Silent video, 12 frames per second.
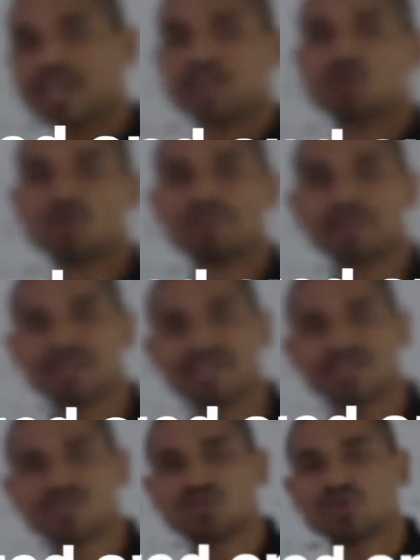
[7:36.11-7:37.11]
your ability
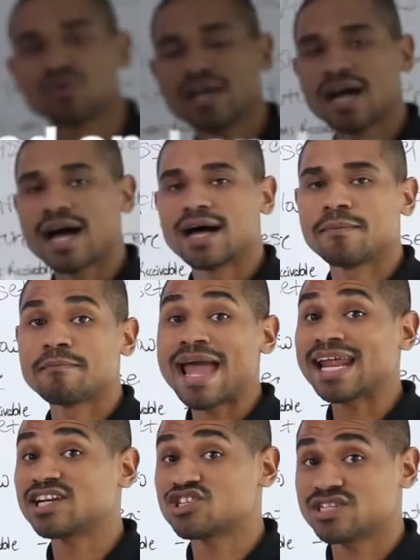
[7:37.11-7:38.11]
to
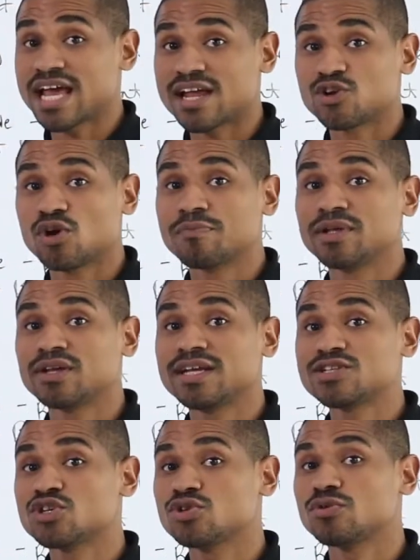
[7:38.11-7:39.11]
manage debt, your ability
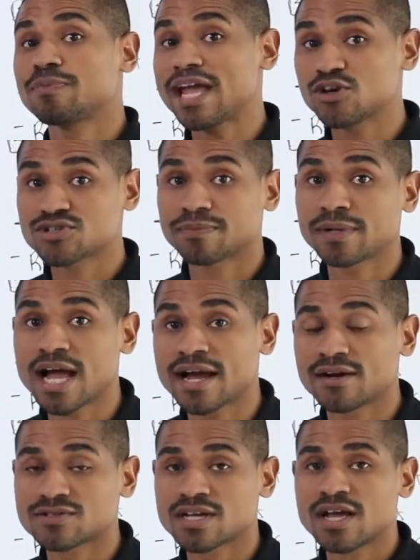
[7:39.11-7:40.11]
to pay your
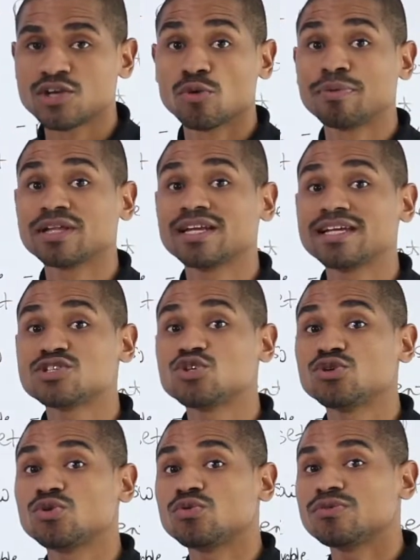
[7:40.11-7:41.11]
suppliers, your ability
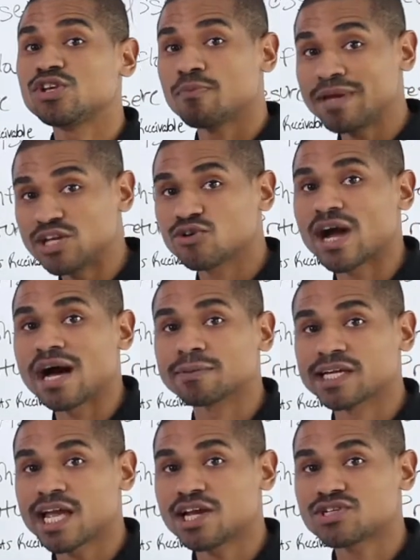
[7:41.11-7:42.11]
to meet your
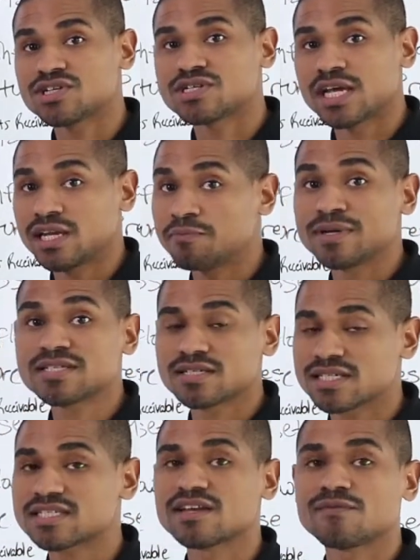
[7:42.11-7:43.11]
obligations. And in business,
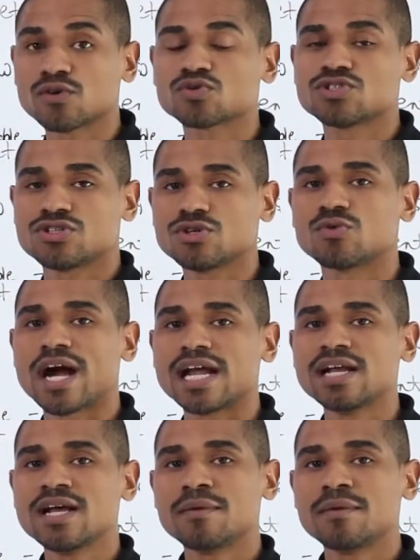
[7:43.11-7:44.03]
it's difficult to do, right?